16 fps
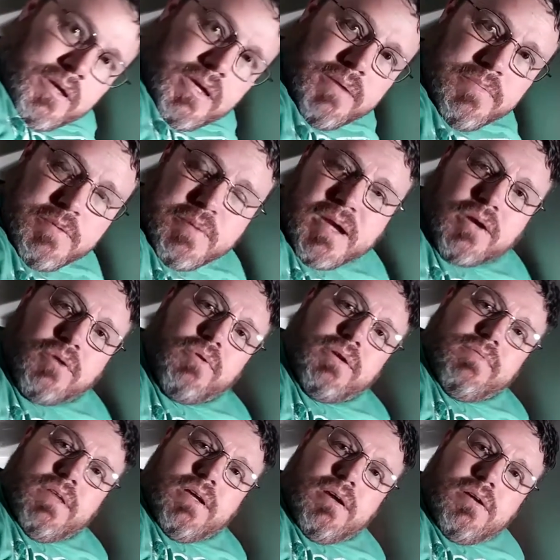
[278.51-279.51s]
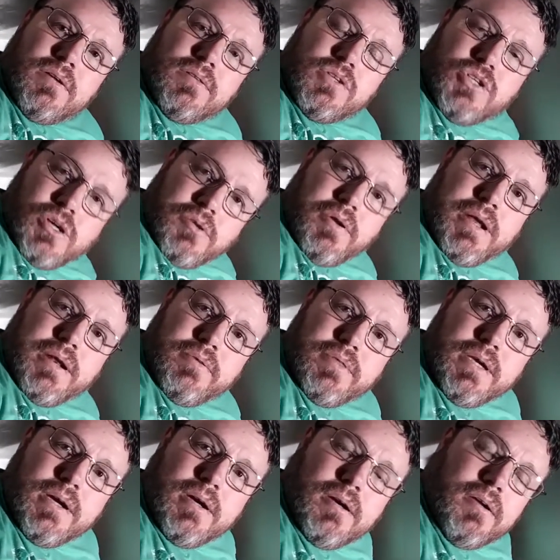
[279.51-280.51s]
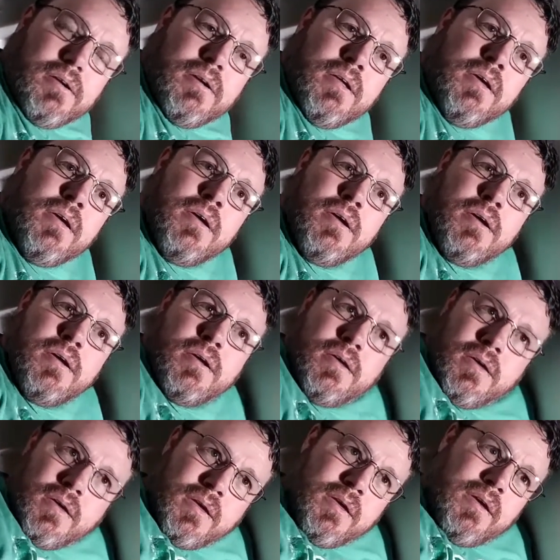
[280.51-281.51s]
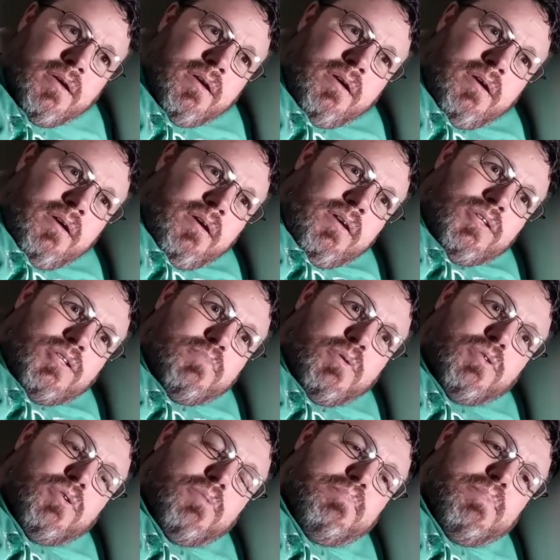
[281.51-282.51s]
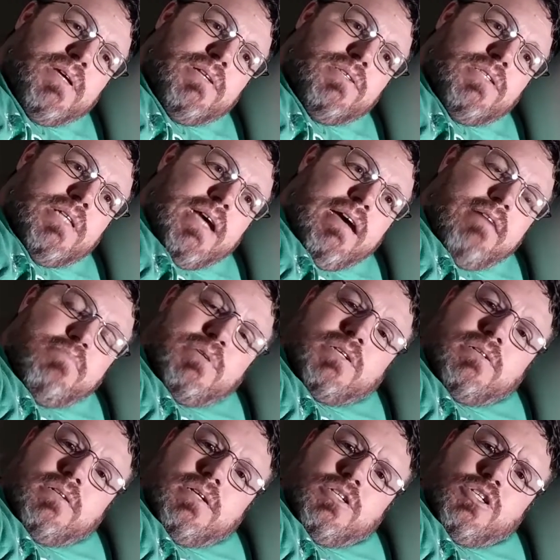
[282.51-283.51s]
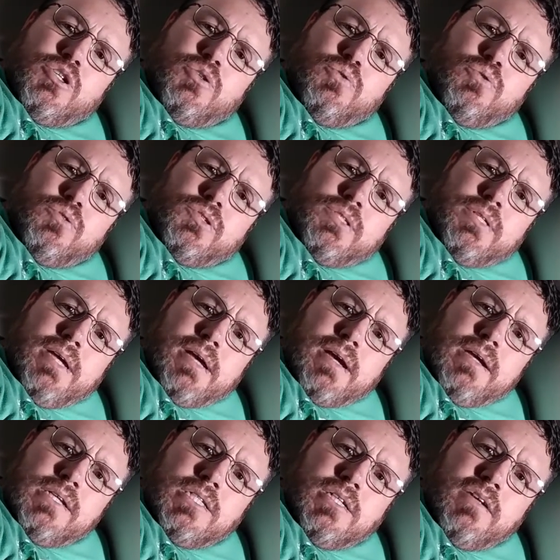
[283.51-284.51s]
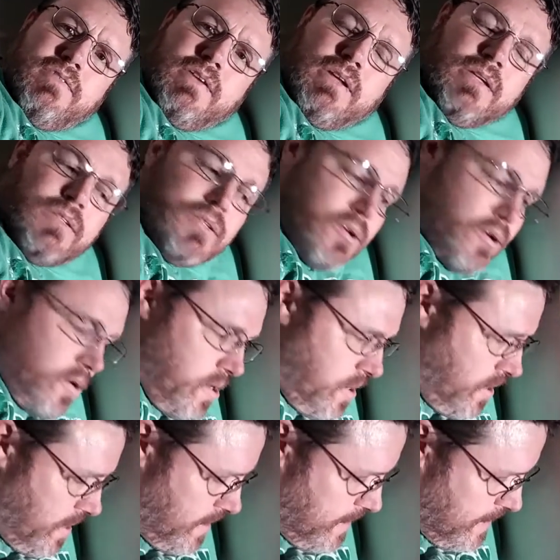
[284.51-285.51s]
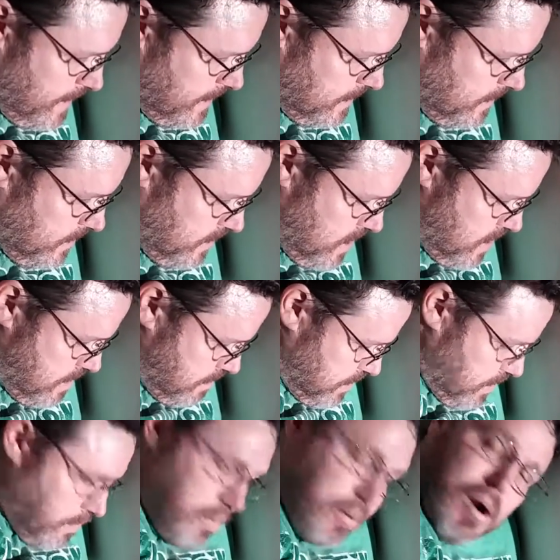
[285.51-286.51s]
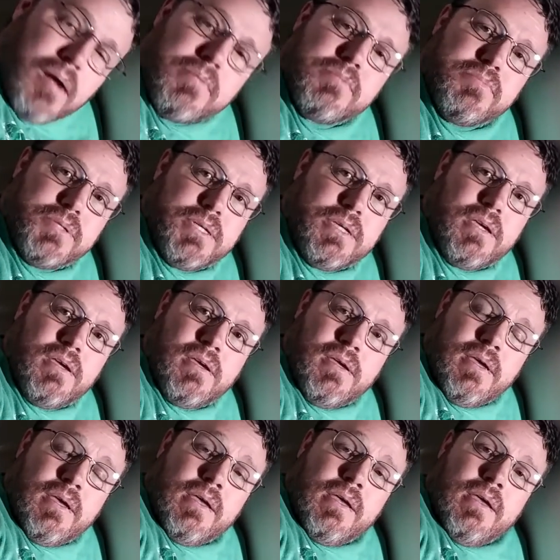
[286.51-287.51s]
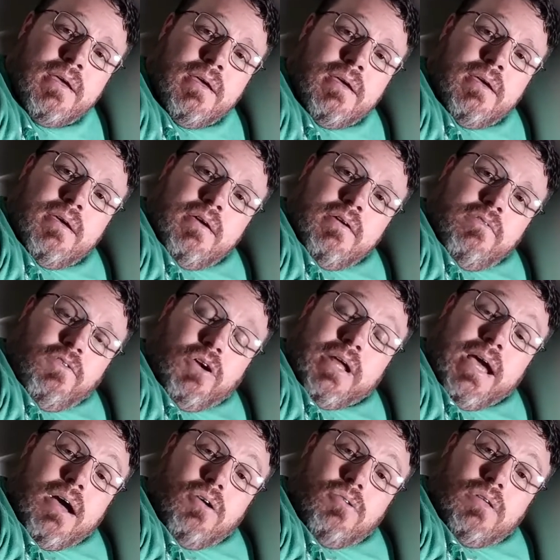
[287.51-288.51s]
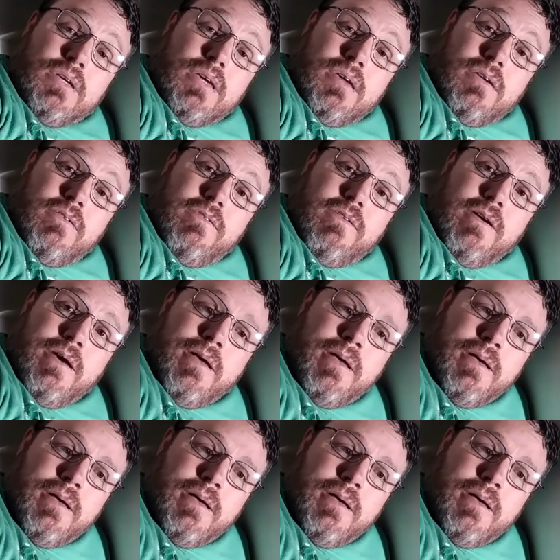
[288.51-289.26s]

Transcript: keep the microwave there and the generator there and some other bins that have miscellaneous tools and that kind of stuff in it. So I'm going to probably for now leave